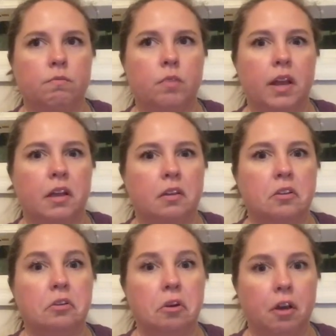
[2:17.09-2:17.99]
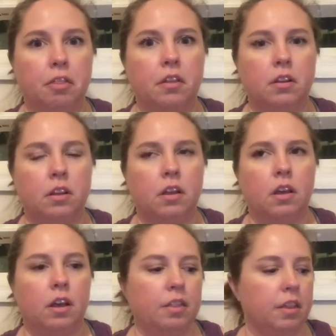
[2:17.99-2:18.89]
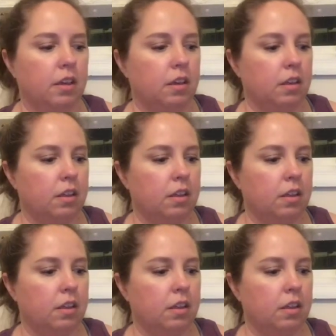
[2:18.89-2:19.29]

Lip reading: like nothing. I think